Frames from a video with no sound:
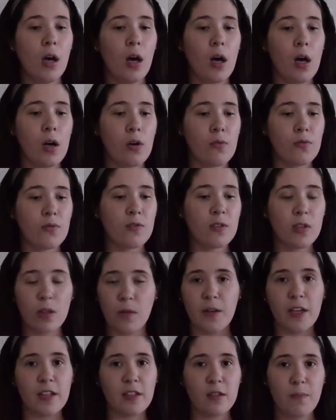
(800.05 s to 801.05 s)
of
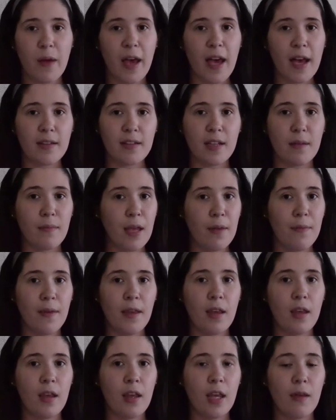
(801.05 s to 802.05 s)
Sylvia's past and
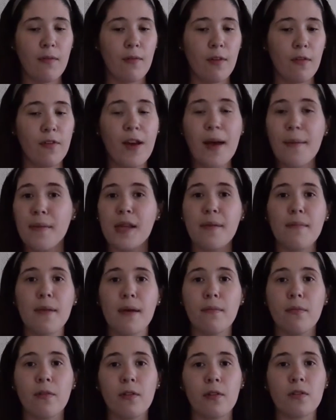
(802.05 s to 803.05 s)
maybe even family
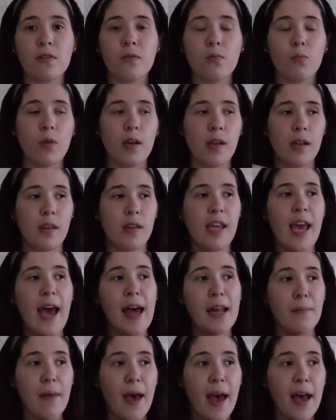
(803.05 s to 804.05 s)
members with the
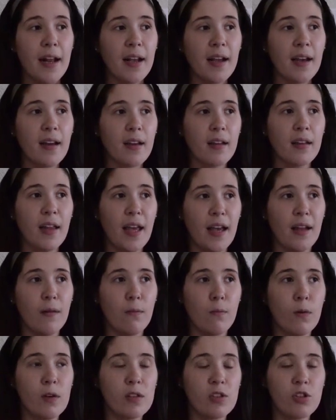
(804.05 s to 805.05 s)
animatic that
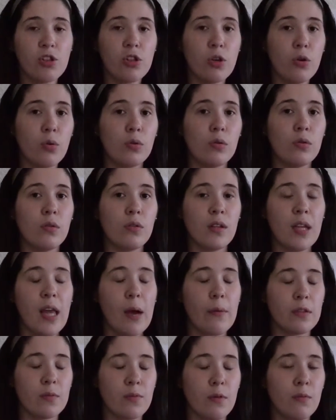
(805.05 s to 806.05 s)
was shown,
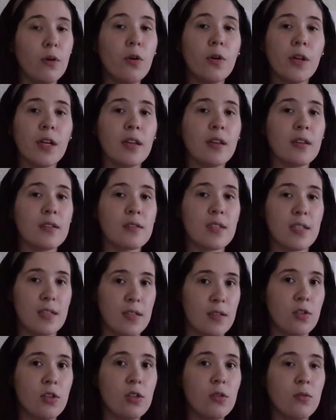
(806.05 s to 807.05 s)
that was promoting the
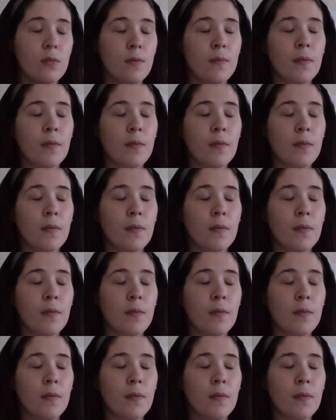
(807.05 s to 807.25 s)
season 2.